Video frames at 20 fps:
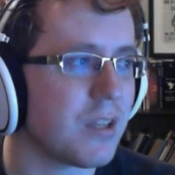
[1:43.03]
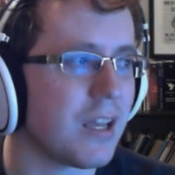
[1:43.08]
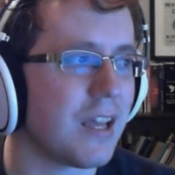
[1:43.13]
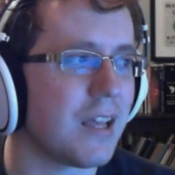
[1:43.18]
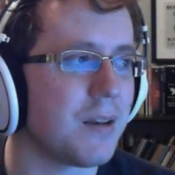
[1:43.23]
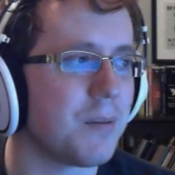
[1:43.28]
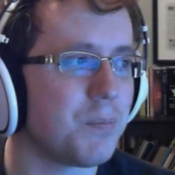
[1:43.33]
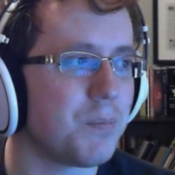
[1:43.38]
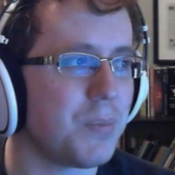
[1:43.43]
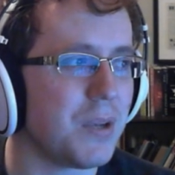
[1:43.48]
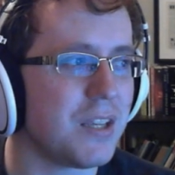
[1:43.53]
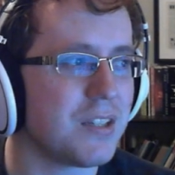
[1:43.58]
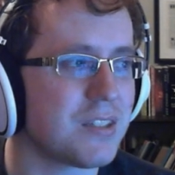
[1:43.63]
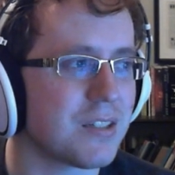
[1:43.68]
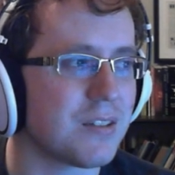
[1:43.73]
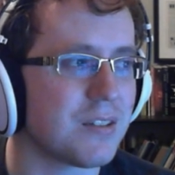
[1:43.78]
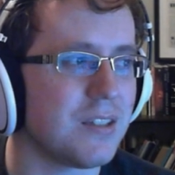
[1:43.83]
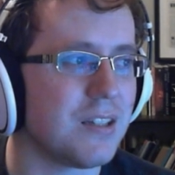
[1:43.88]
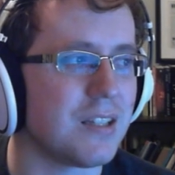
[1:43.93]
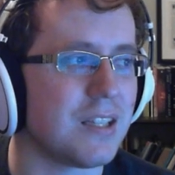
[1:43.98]
and
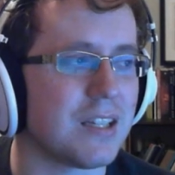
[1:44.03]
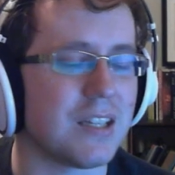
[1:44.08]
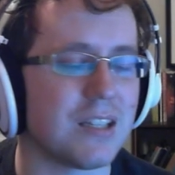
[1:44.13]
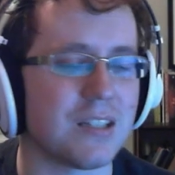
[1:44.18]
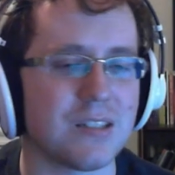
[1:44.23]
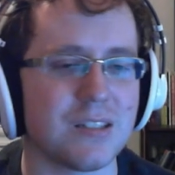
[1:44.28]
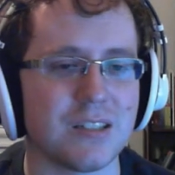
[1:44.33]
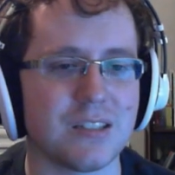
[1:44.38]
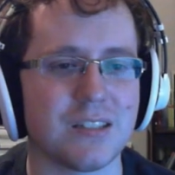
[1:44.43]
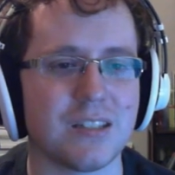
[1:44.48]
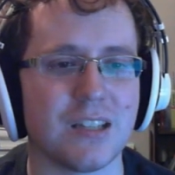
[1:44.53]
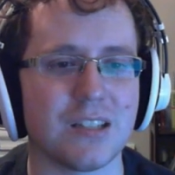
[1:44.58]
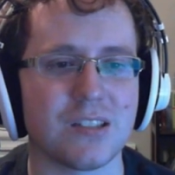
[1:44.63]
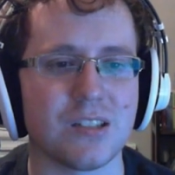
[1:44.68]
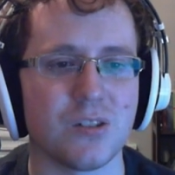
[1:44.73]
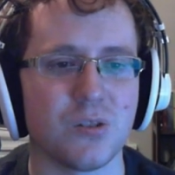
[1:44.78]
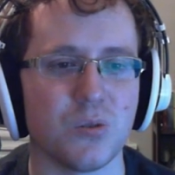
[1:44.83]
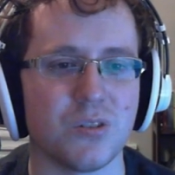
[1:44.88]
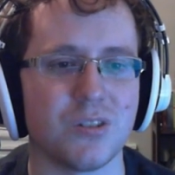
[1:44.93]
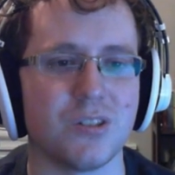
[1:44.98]
basically, like, it just gets
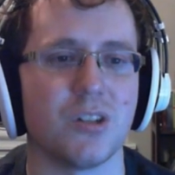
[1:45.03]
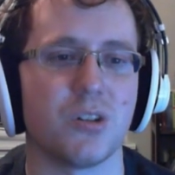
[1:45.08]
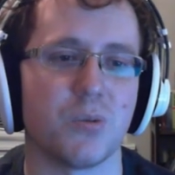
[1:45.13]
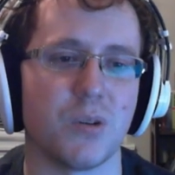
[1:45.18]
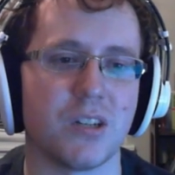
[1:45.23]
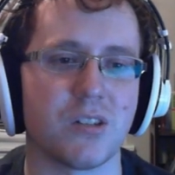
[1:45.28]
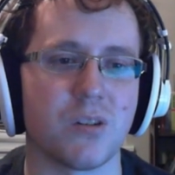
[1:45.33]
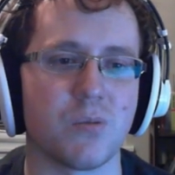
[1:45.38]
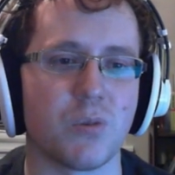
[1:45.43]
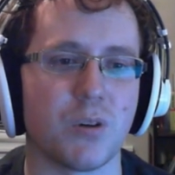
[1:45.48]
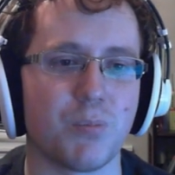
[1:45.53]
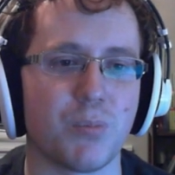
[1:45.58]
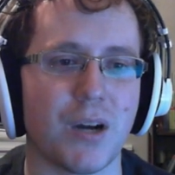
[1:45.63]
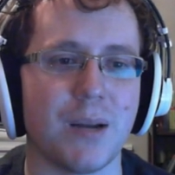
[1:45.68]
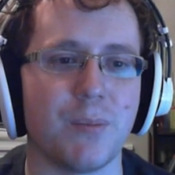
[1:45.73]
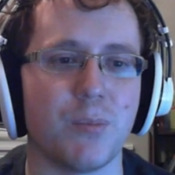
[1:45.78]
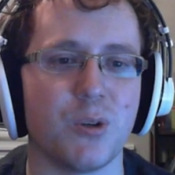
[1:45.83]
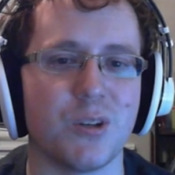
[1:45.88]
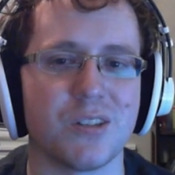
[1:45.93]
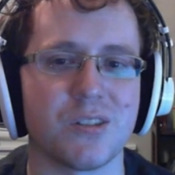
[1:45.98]
into a situation where
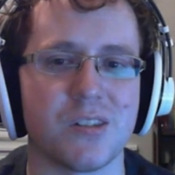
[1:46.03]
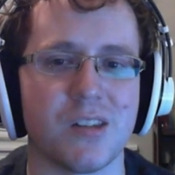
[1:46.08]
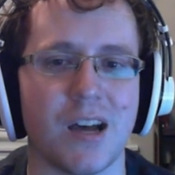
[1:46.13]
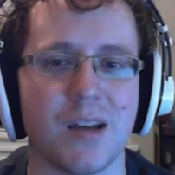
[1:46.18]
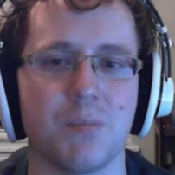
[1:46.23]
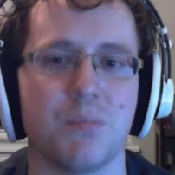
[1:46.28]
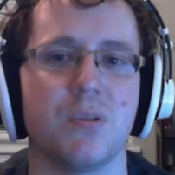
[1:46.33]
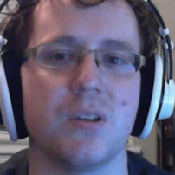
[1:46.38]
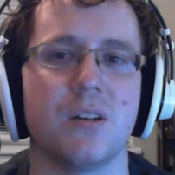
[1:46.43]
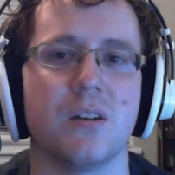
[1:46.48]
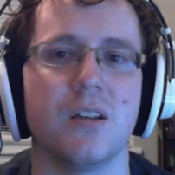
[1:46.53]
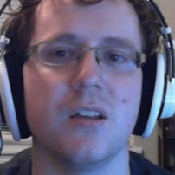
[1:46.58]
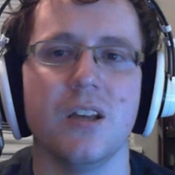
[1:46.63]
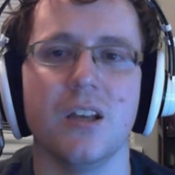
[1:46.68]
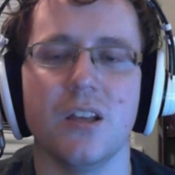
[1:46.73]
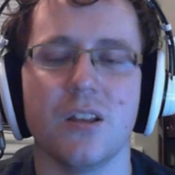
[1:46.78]
Primal has not been